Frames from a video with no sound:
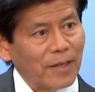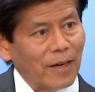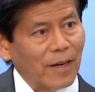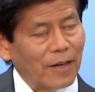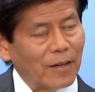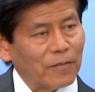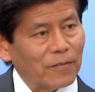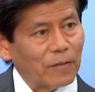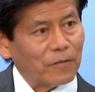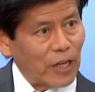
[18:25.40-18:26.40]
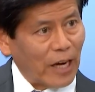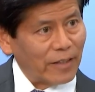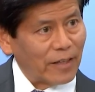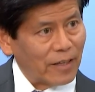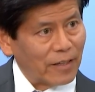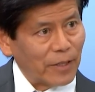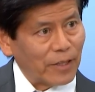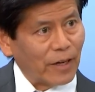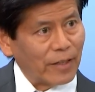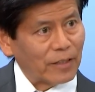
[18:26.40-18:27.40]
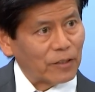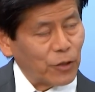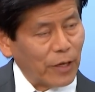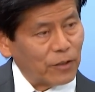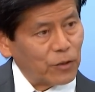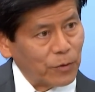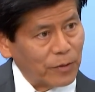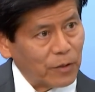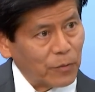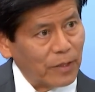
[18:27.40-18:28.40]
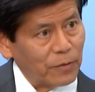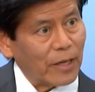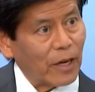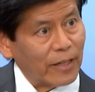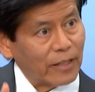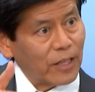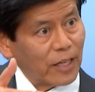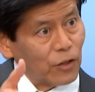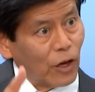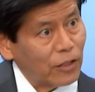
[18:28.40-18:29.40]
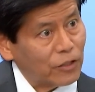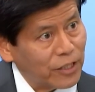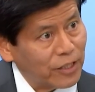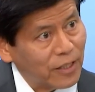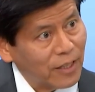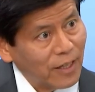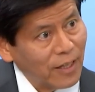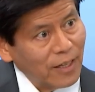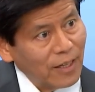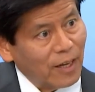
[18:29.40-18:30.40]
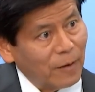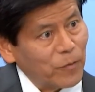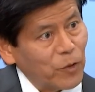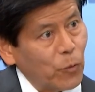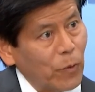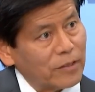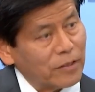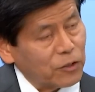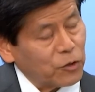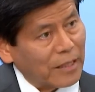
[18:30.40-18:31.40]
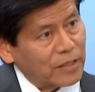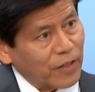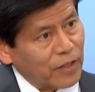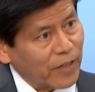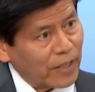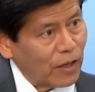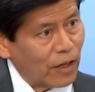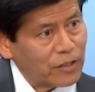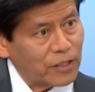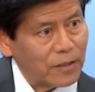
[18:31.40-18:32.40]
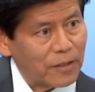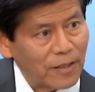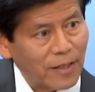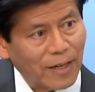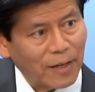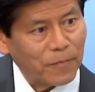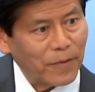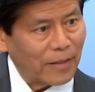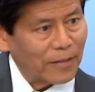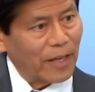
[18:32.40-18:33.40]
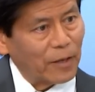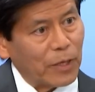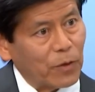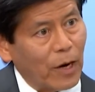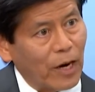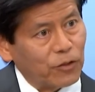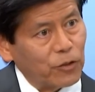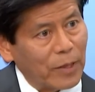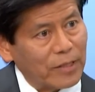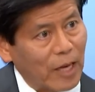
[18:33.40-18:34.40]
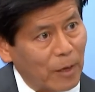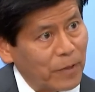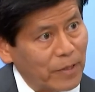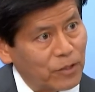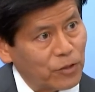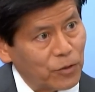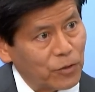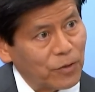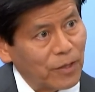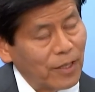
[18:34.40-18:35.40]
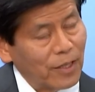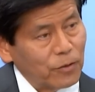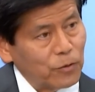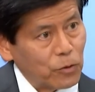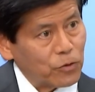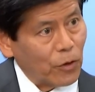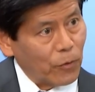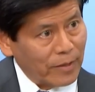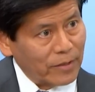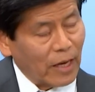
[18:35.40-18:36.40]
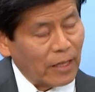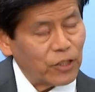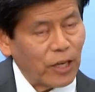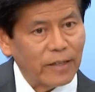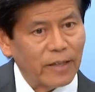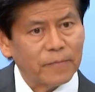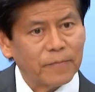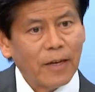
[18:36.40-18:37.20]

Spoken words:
of China regarding trade to a degree, regarding technology, U.S. the transfer of technology that they required U.S. companies to do so inside China.